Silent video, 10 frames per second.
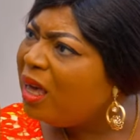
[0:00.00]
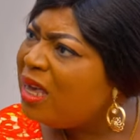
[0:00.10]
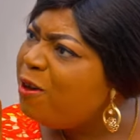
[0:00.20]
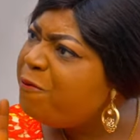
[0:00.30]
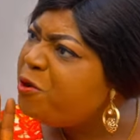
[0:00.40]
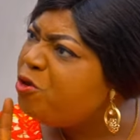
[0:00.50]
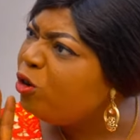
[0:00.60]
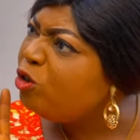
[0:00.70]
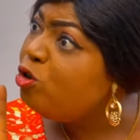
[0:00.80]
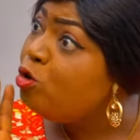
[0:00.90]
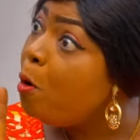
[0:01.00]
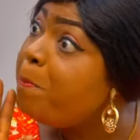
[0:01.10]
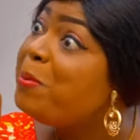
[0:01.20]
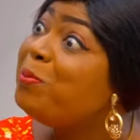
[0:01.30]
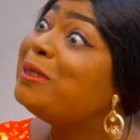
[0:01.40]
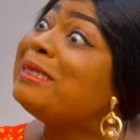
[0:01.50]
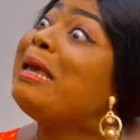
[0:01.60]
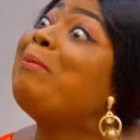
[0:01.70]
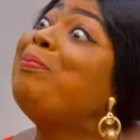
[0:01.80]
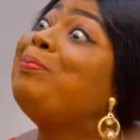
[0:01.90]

If you don't know people's name,